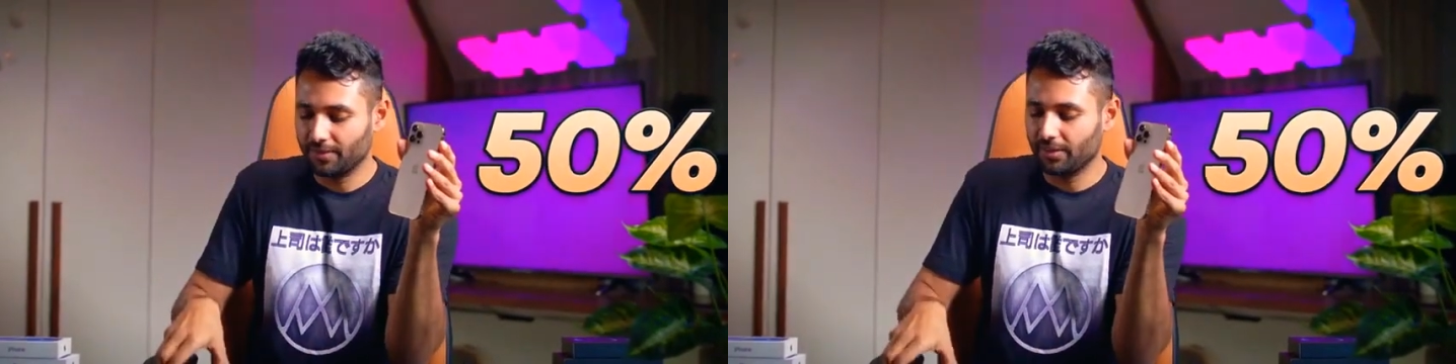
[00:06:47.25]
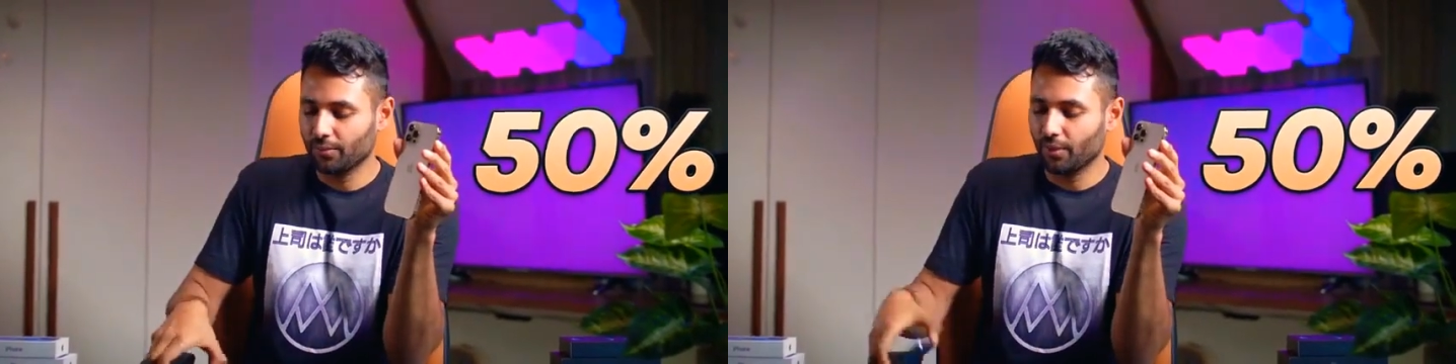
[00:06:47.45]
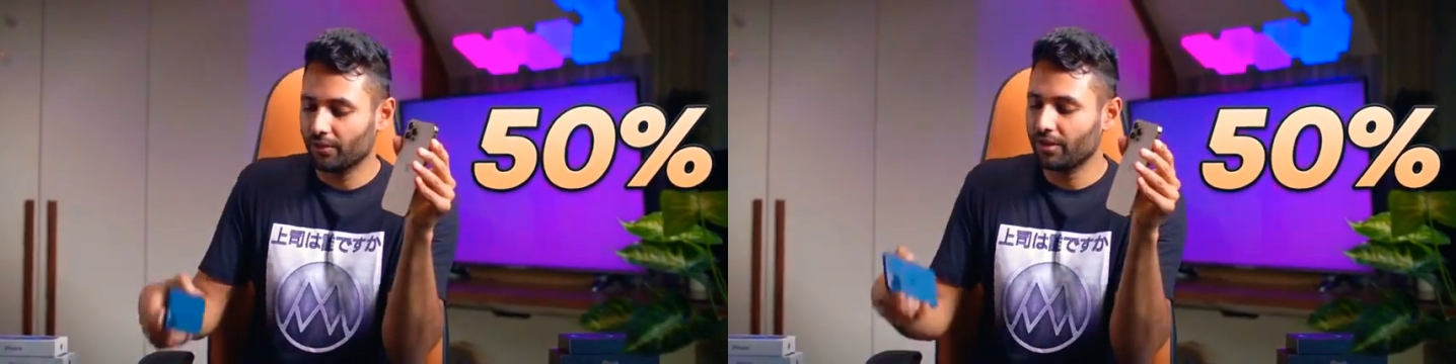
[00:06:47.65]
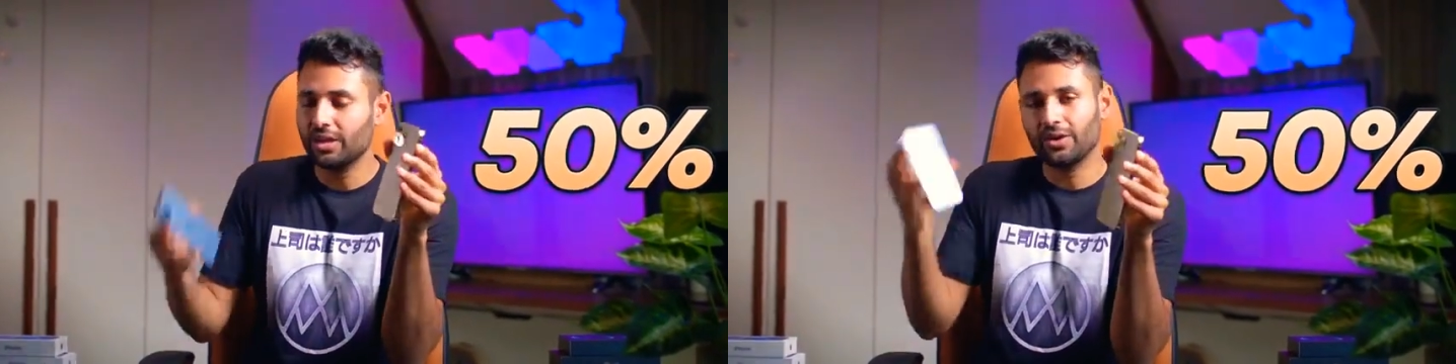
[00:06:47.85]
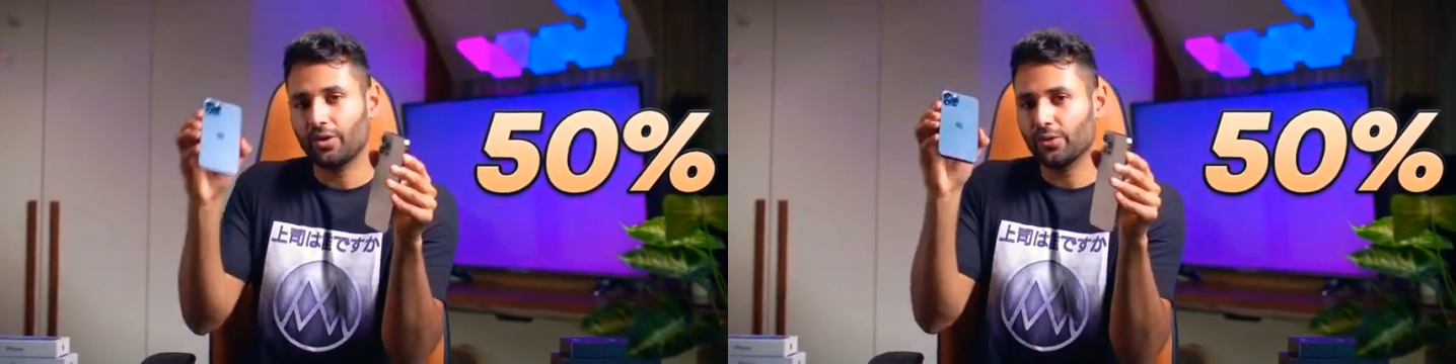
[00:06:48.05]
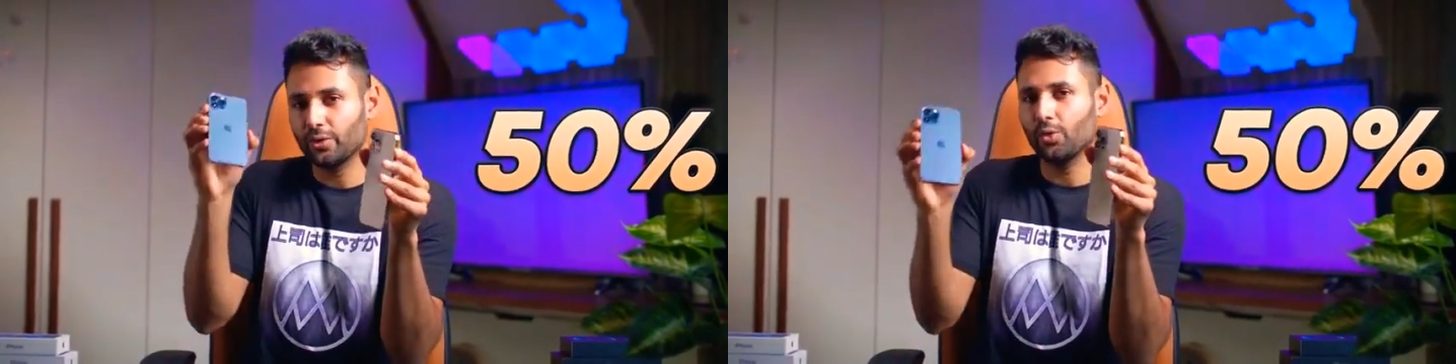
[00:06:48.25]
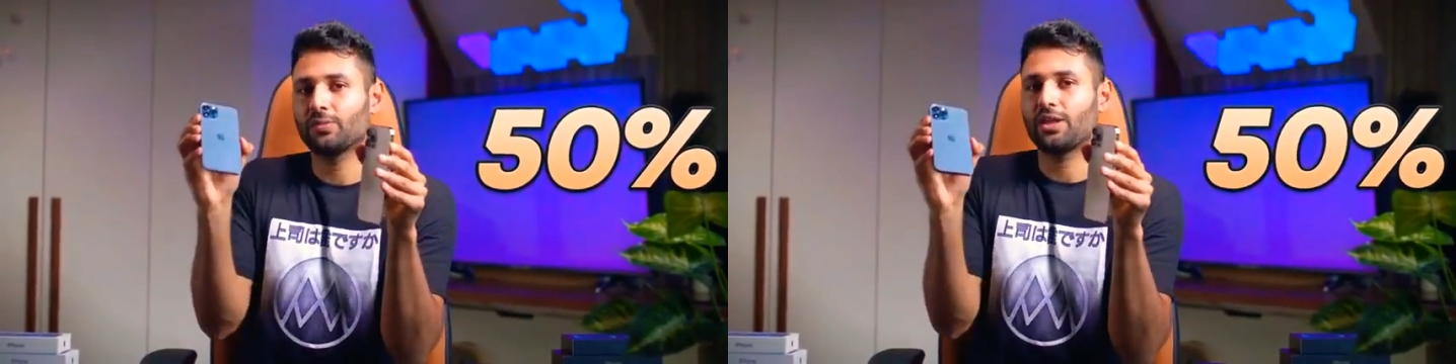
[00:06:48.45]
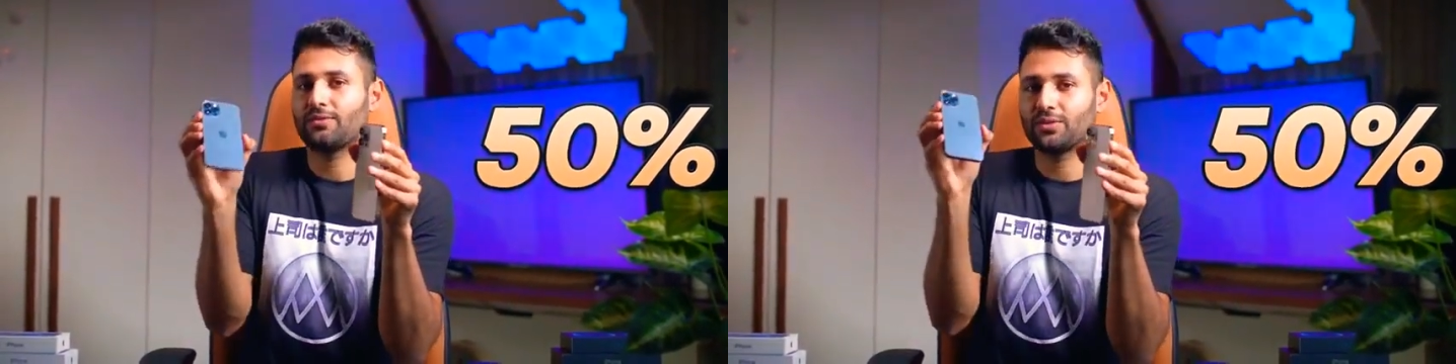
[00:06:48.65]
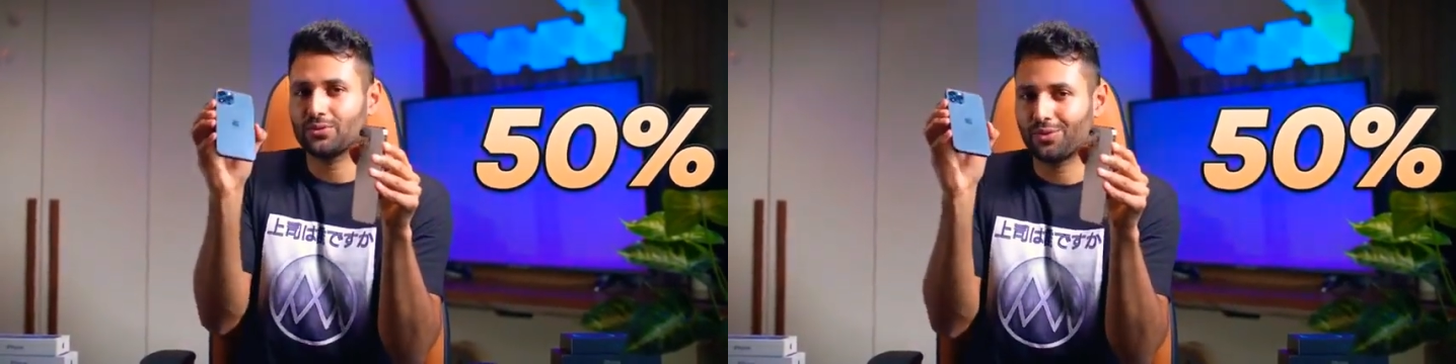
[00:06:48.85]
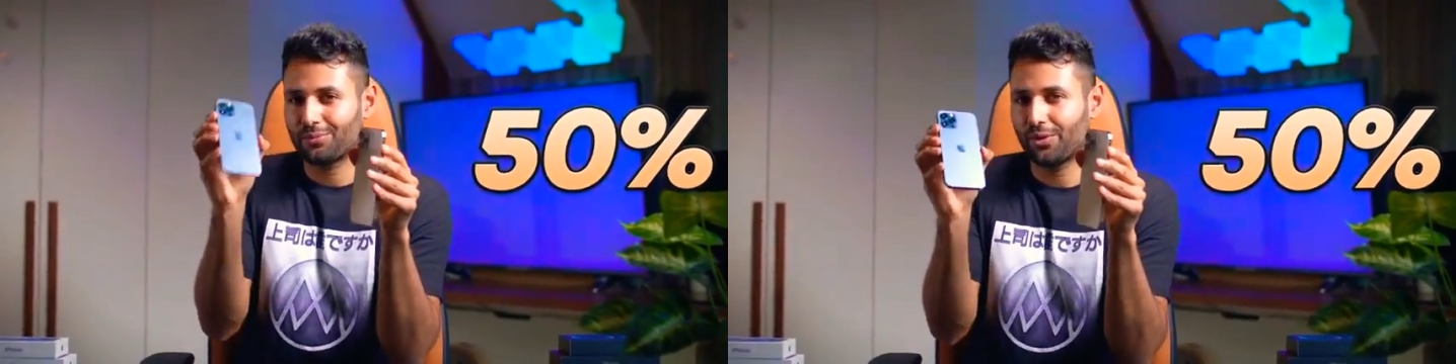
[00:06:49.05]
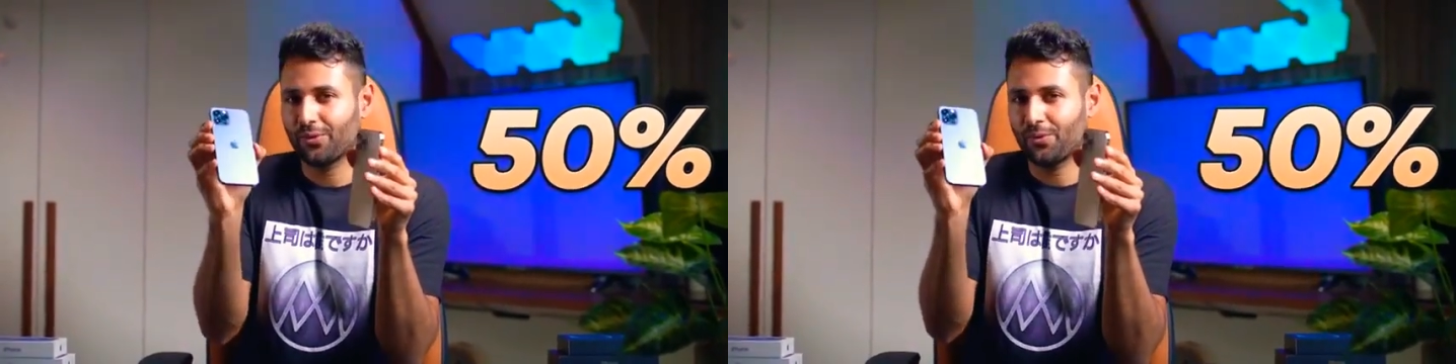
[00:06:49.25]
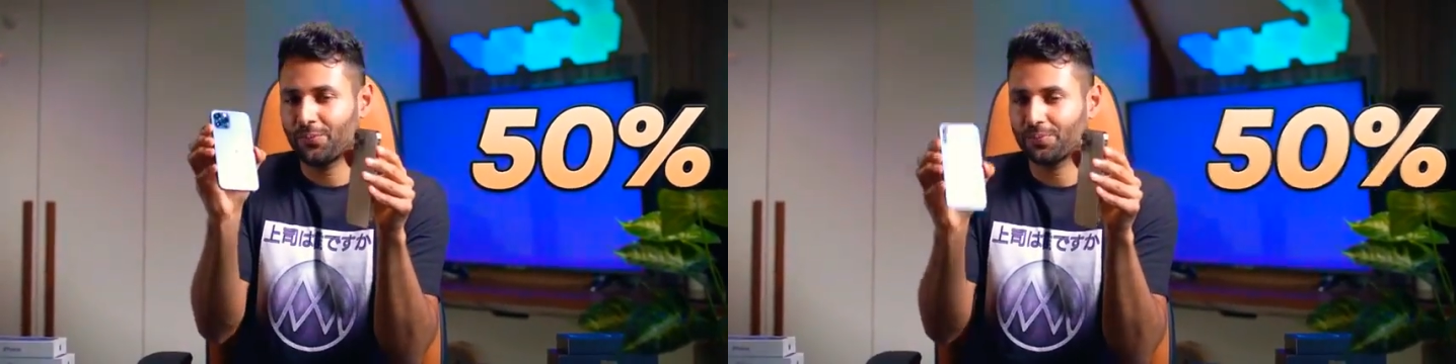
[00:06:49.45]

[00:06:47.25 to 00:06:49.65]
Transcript: than the one on the normal iPhone 12 Pro.